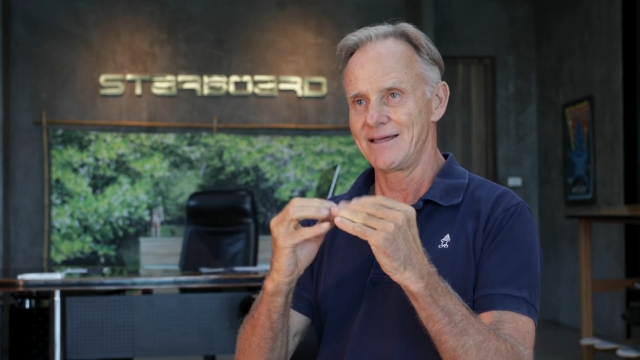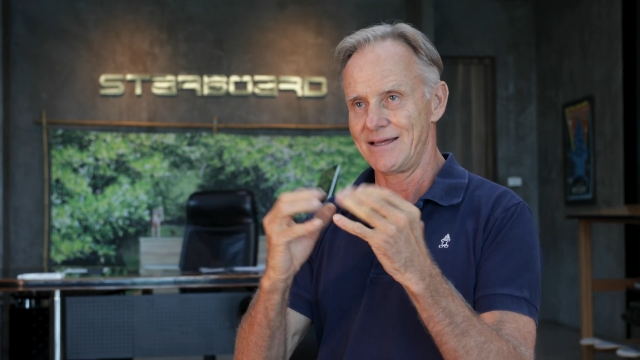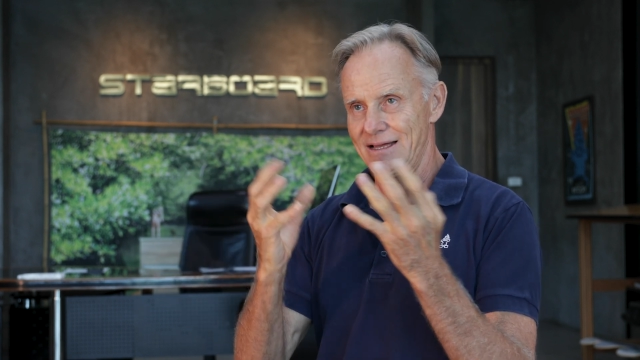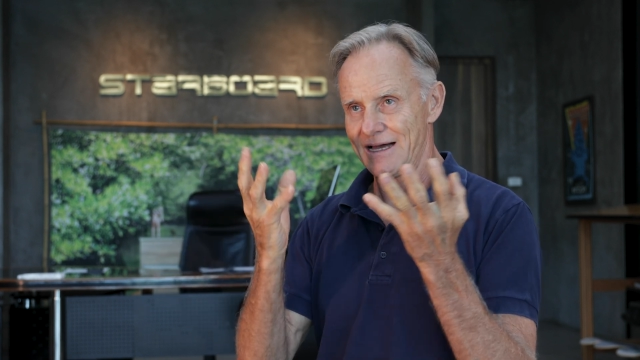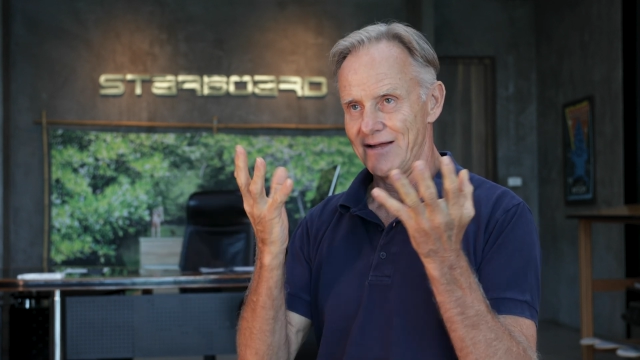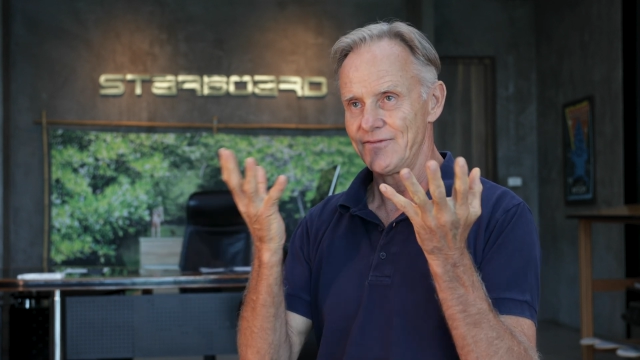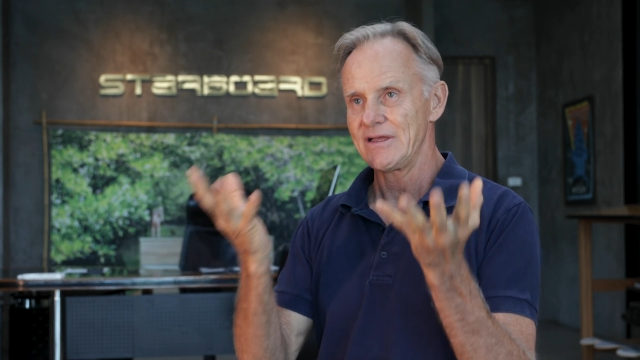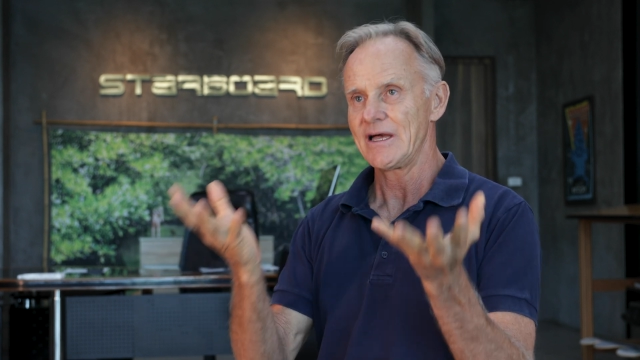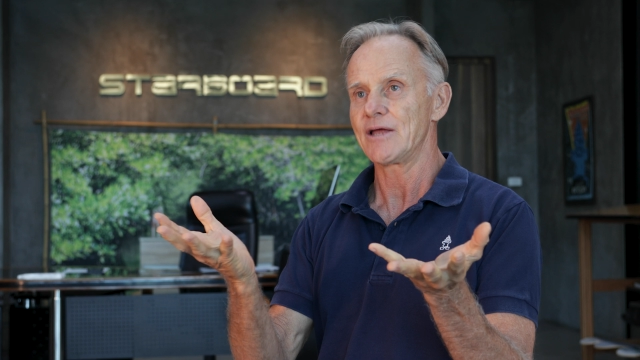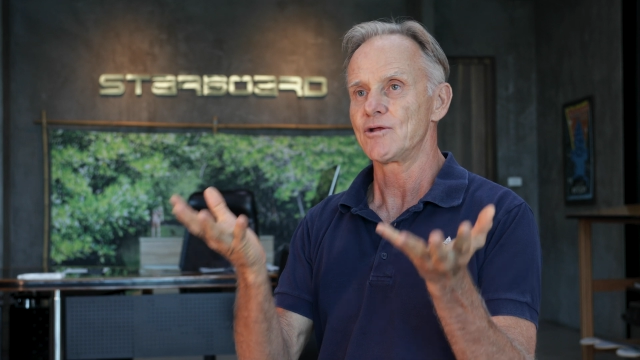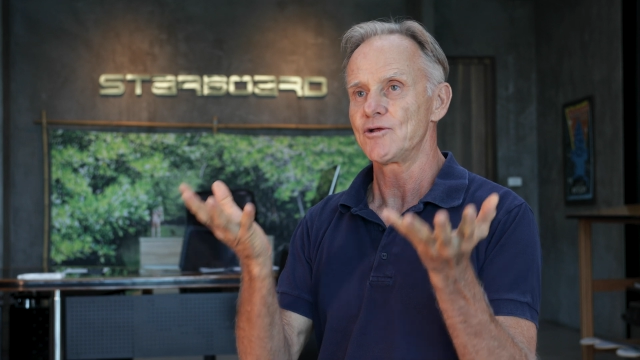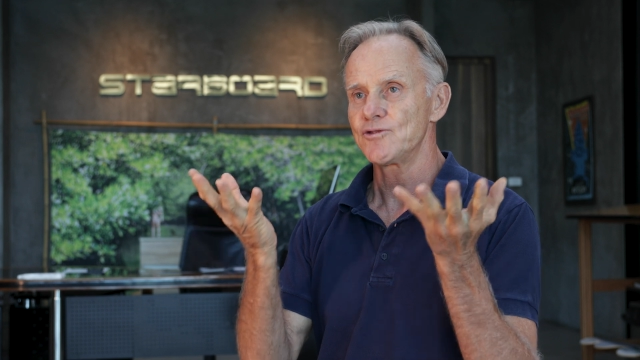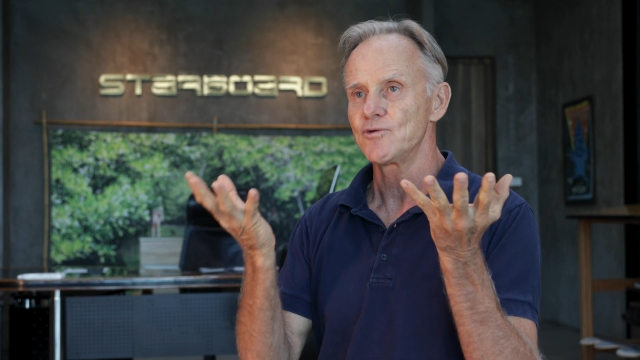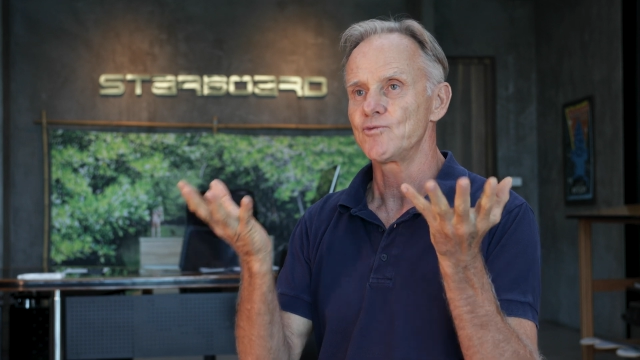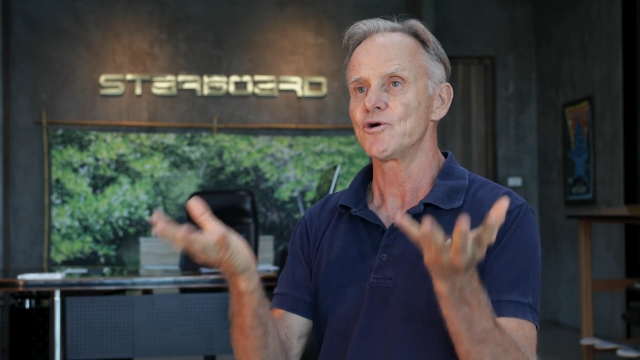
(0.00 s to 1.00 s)
having a
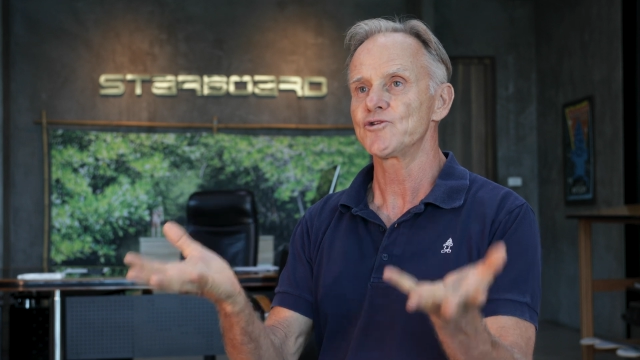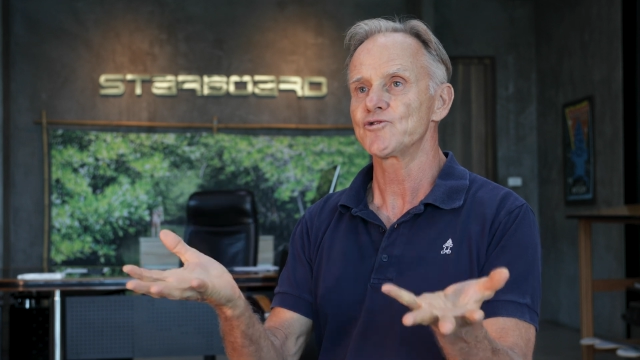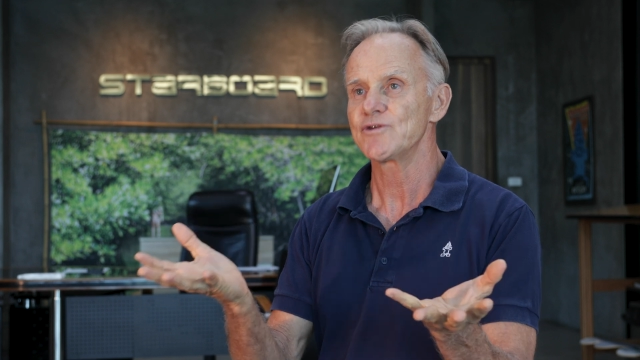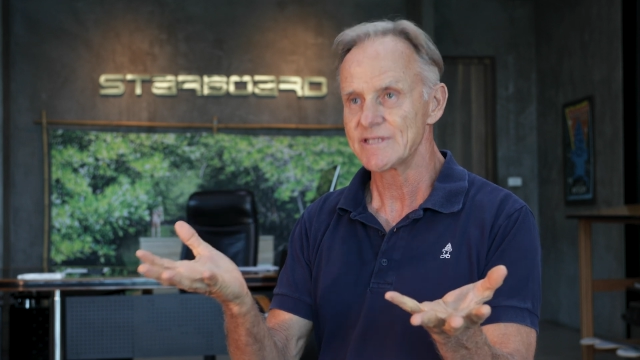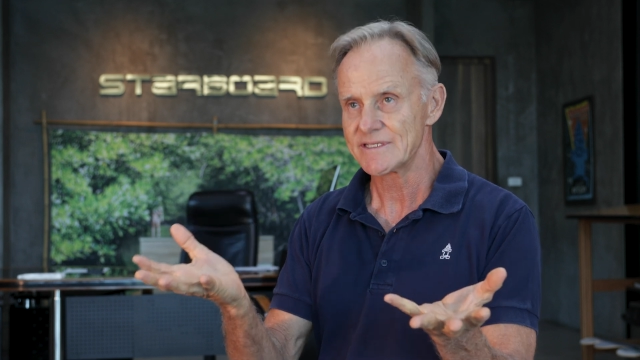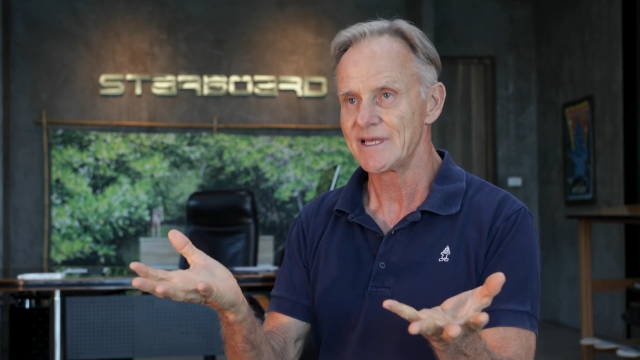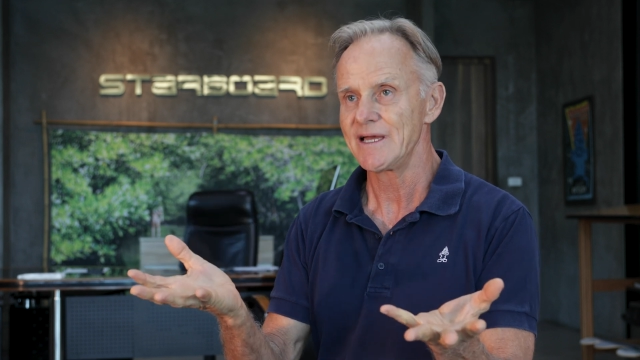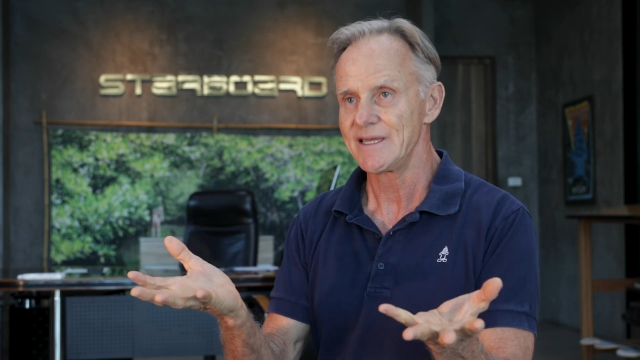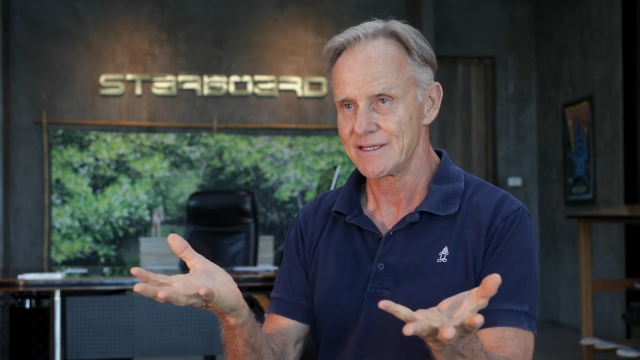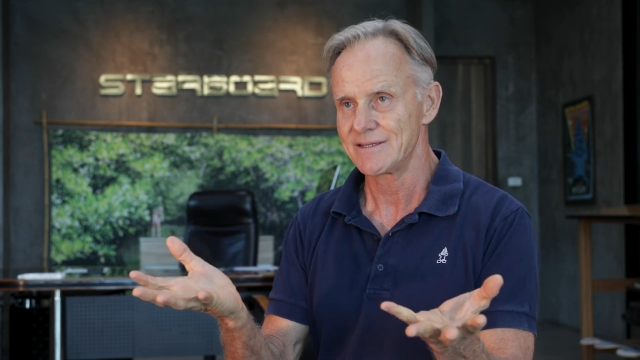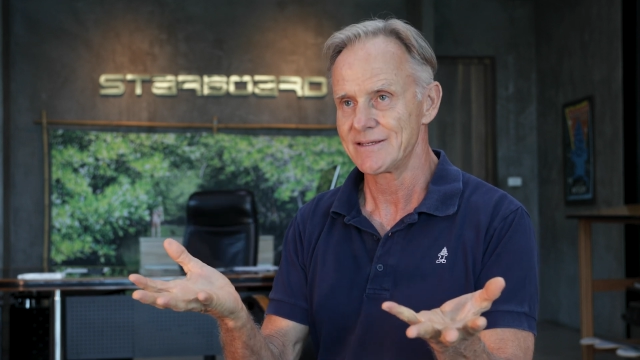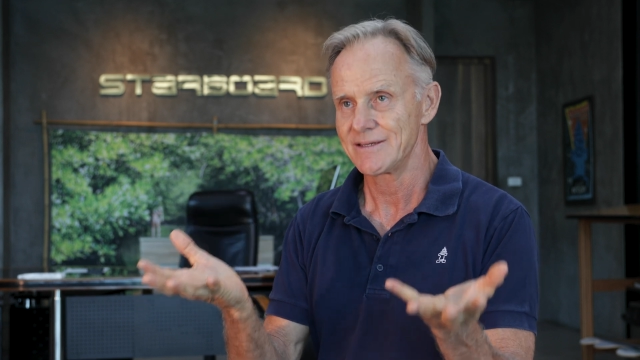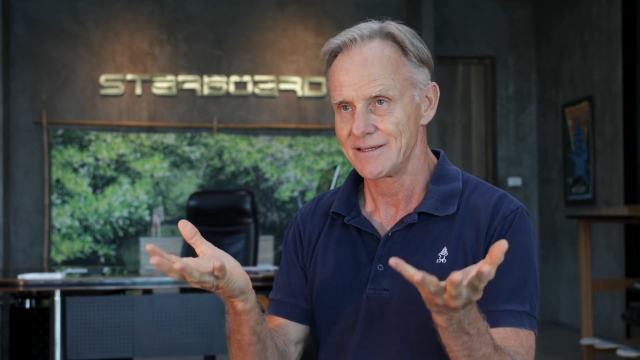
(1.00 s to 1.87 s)
lot of water inside.